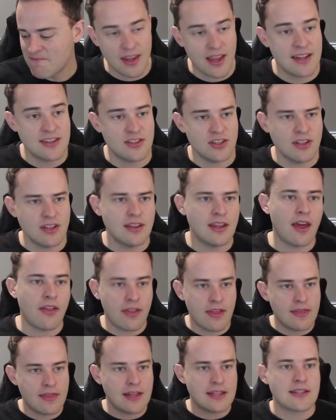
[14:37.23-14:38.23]
And certainly I
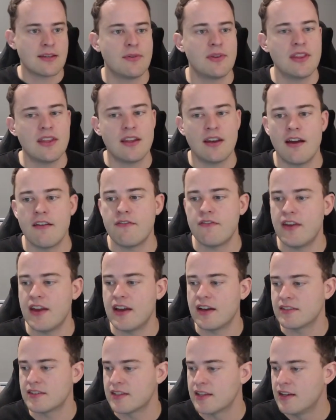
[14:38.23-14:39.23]
think that's something that I
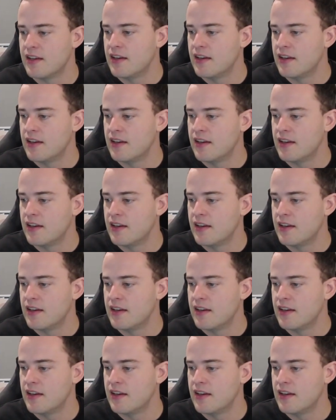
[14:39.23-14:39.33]
found